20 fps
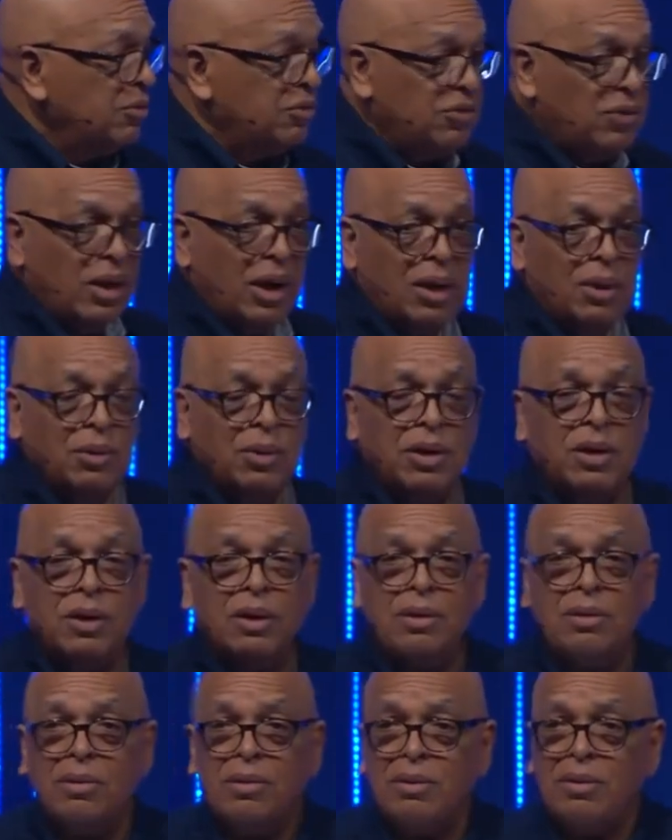who are following
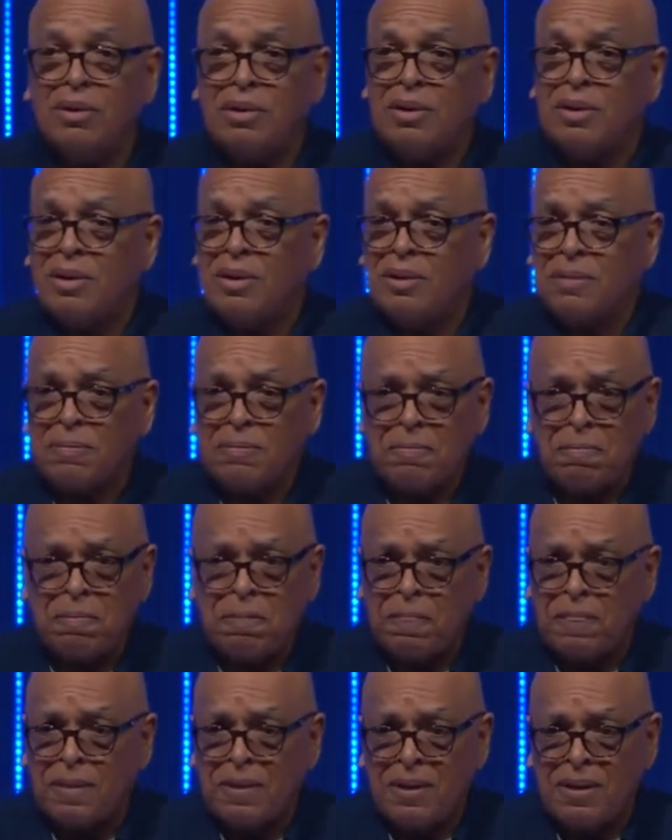you.
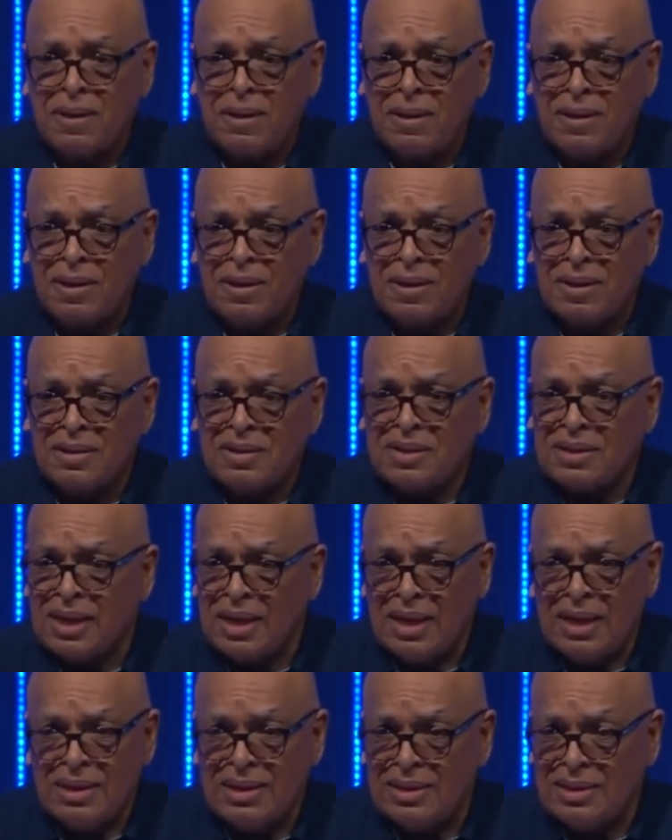
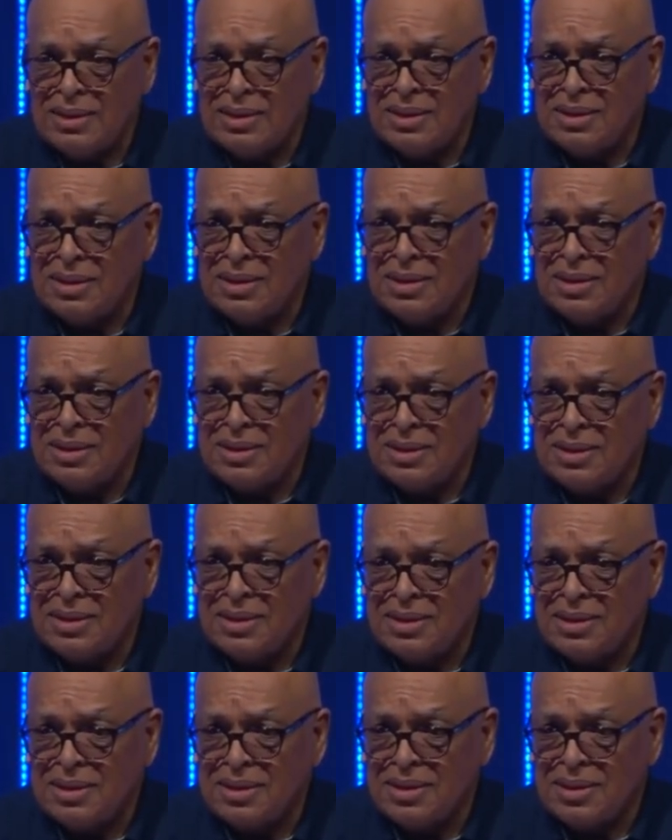Son,
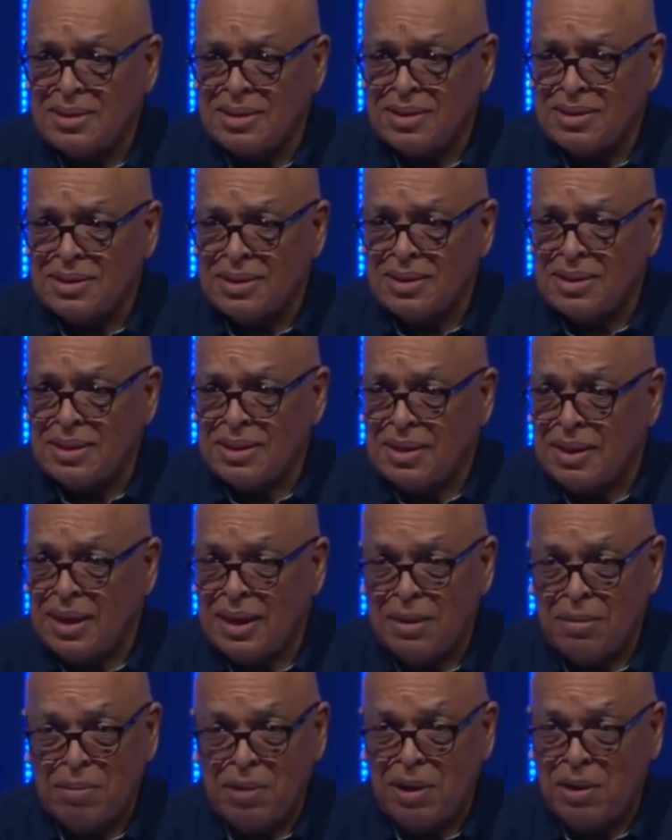it
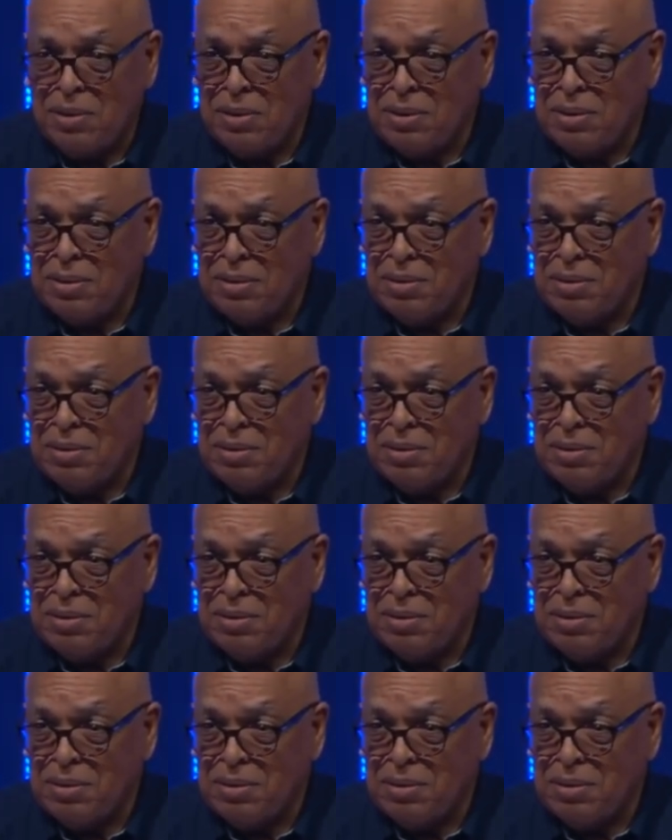ain't about